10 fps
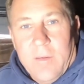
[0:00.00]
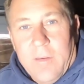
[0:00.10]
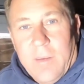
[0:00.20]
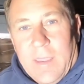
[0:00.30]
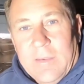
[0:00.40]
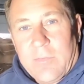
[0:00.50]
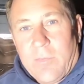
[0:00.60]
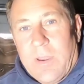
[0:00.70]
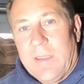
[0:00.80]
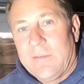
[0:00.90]
night's
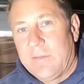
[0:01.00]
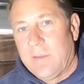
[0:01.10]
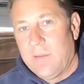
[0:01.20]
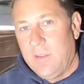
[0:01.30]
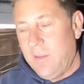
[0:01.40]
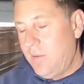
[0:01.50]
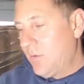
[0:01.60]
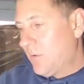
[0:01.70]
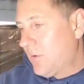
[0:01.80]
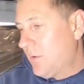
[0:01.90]
rest in
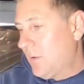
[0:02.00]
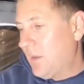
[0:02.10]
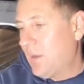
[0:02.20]
your